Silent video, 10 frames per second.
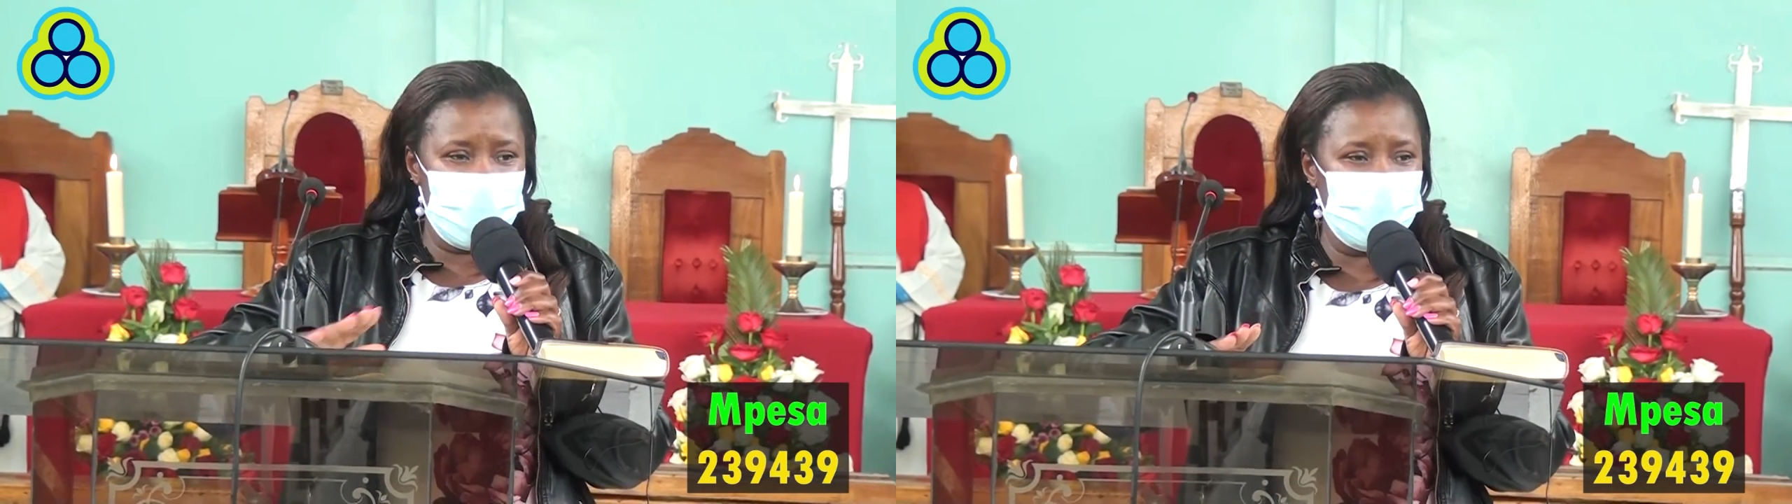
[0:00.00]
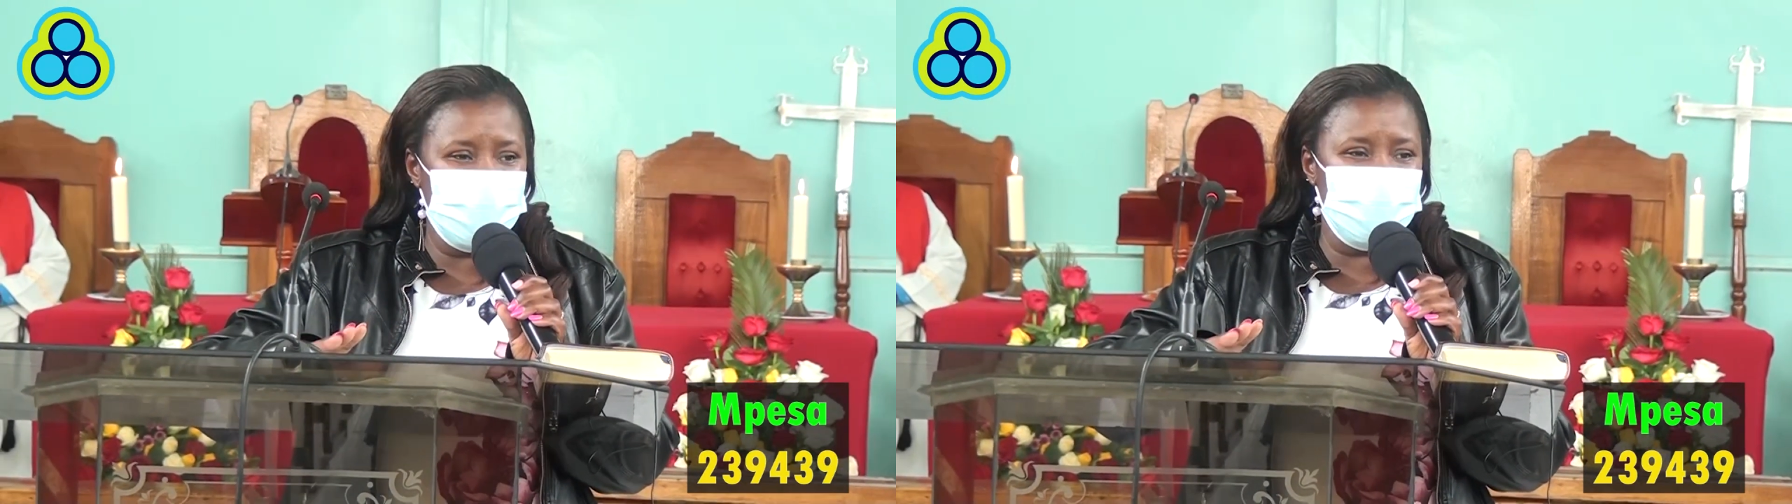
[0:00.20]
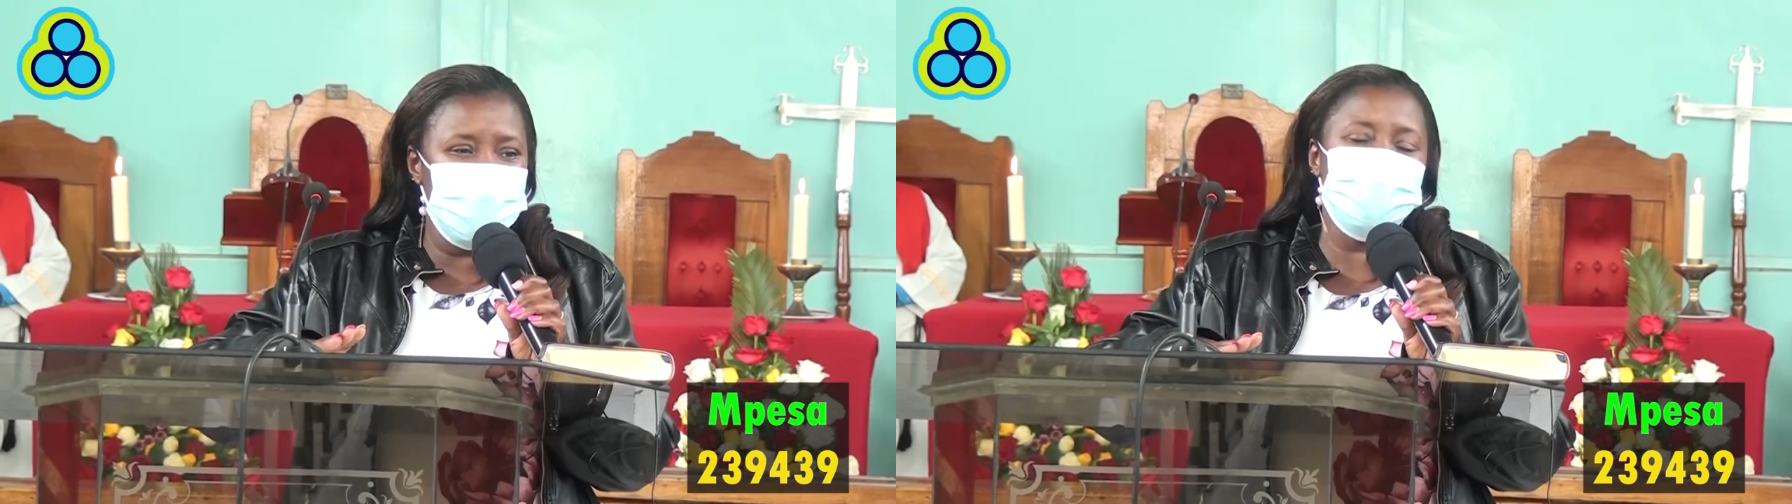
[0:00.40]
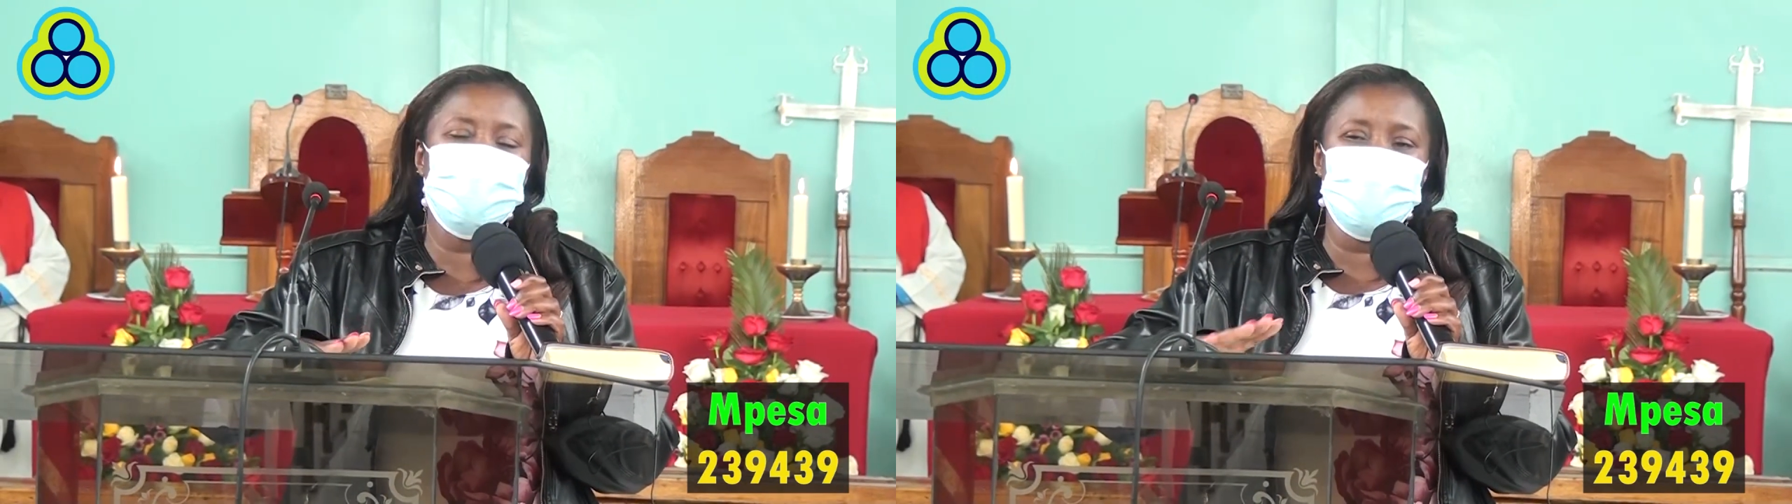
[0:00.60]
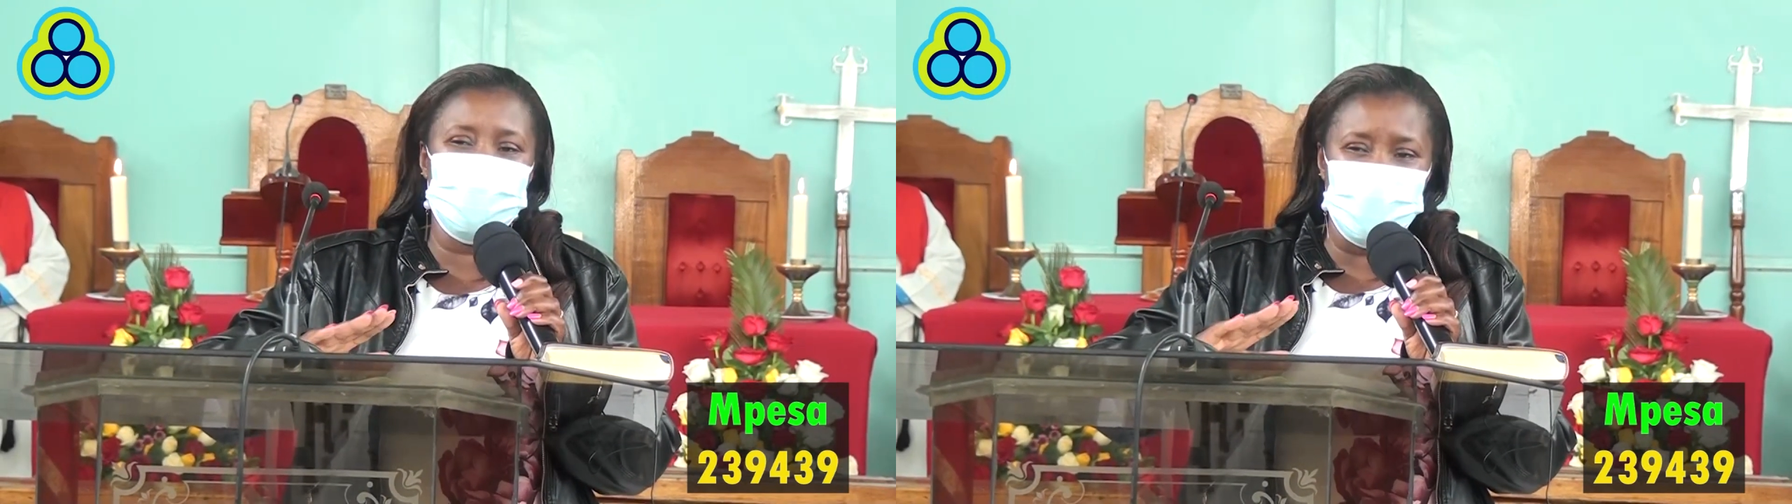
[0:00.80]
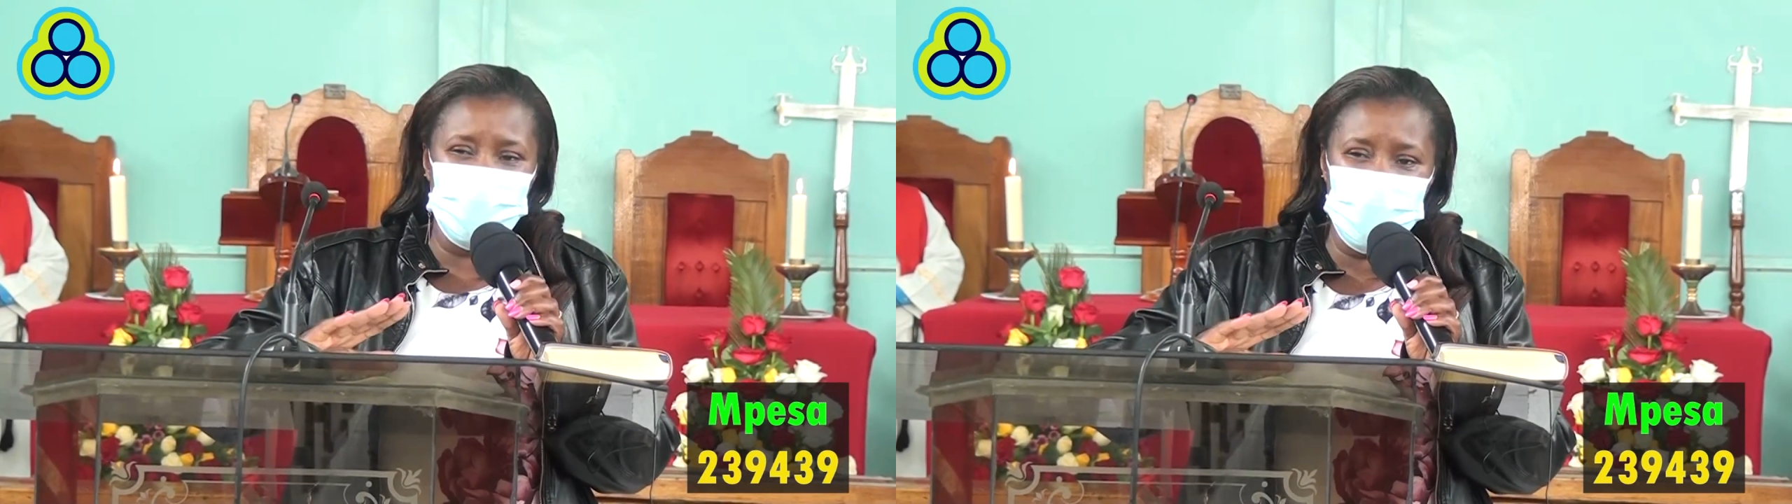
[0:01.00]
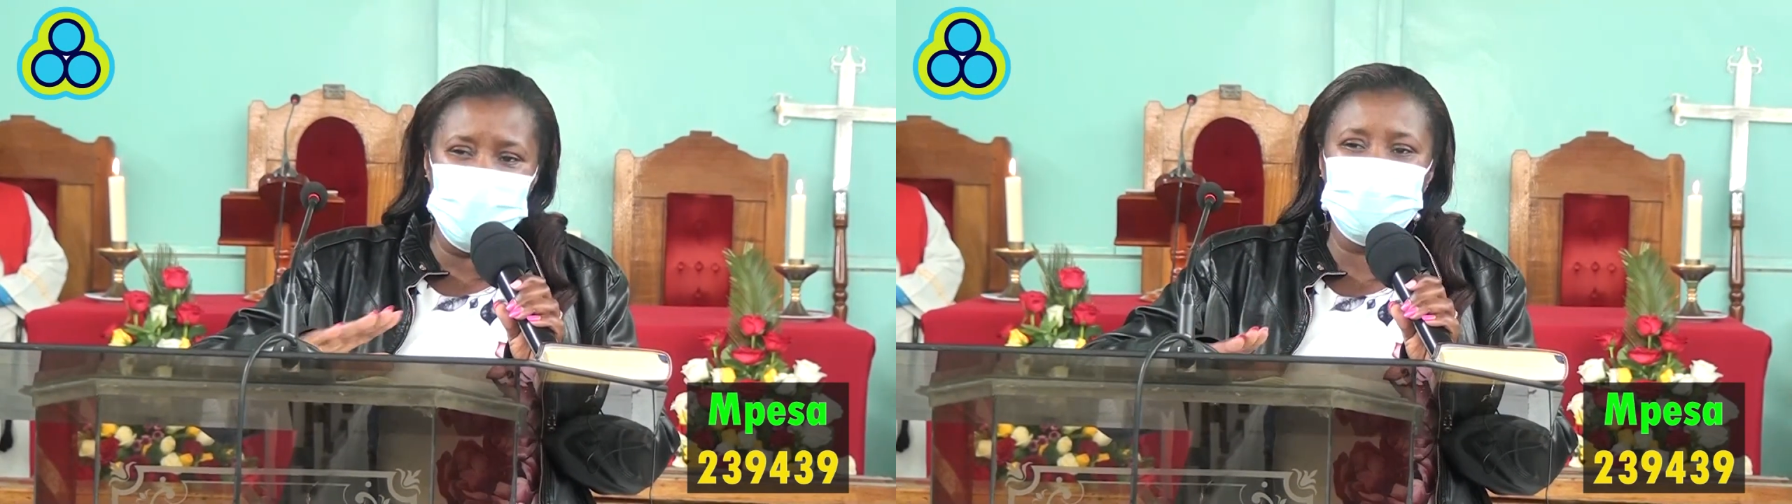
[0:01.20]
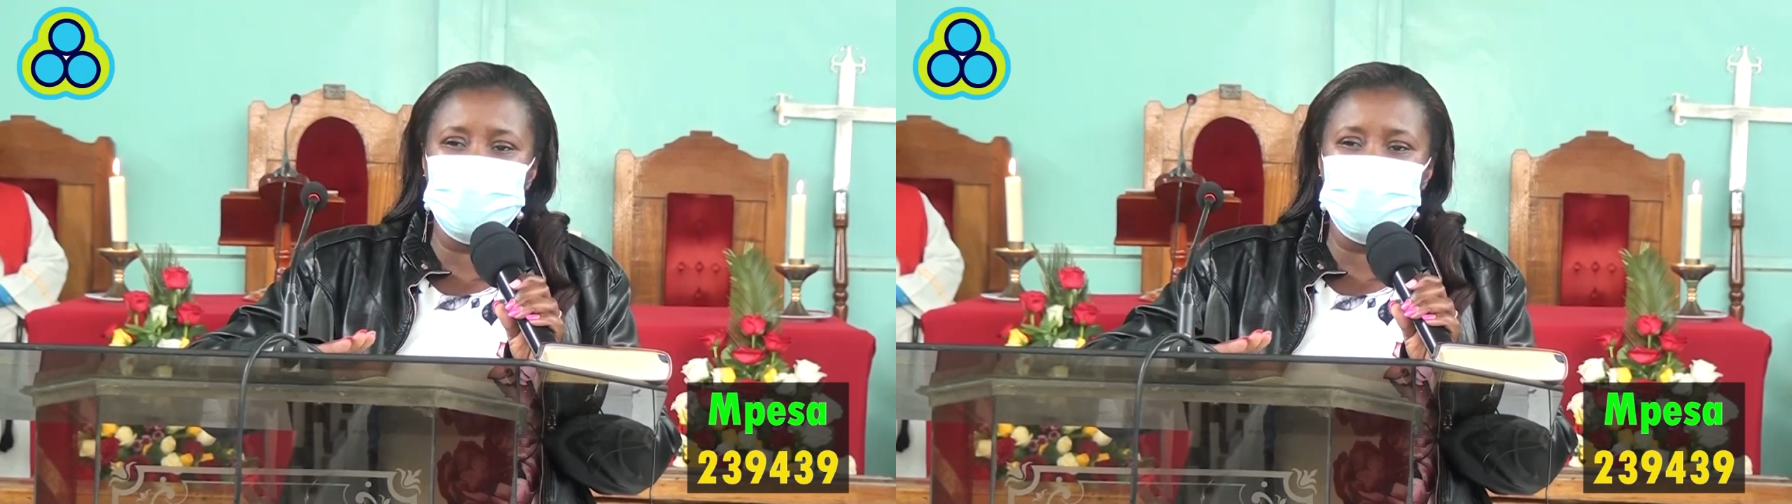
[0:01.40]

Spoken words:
places, in the most